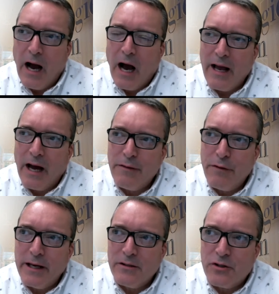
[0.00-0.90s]
I
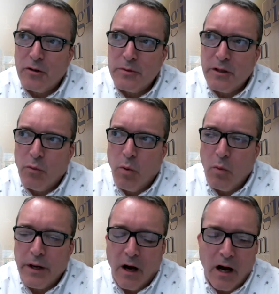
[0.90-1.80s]
think in terms of
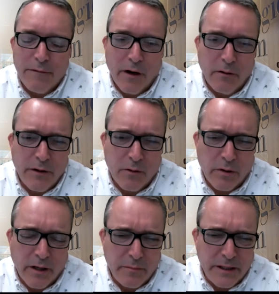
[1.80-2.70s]
what we offer, I don't think we're
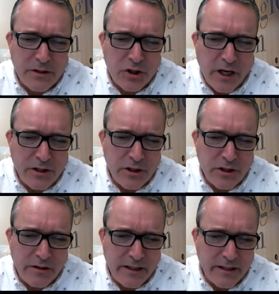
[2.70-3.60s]
going to be changing
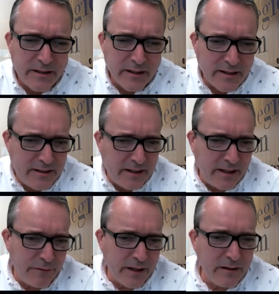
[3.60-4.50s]
things
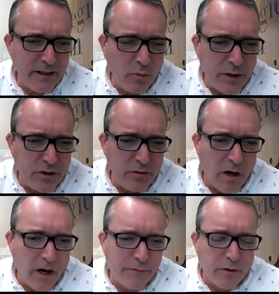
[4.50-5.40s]
significantly. We do
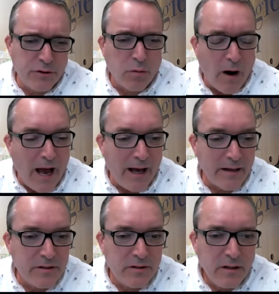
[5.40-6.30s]
offer
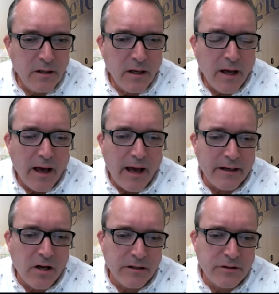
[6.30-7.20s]
tracks
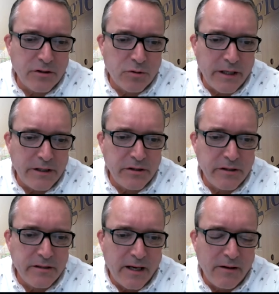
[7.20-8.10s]
and
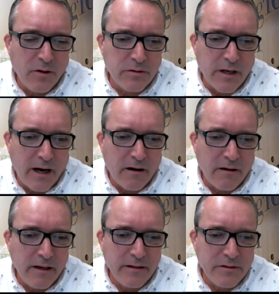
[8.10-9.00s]
concentrations in those
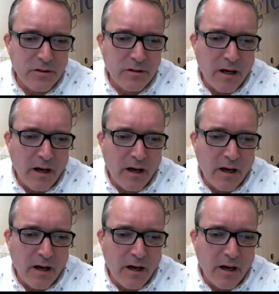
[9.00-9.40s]
areas.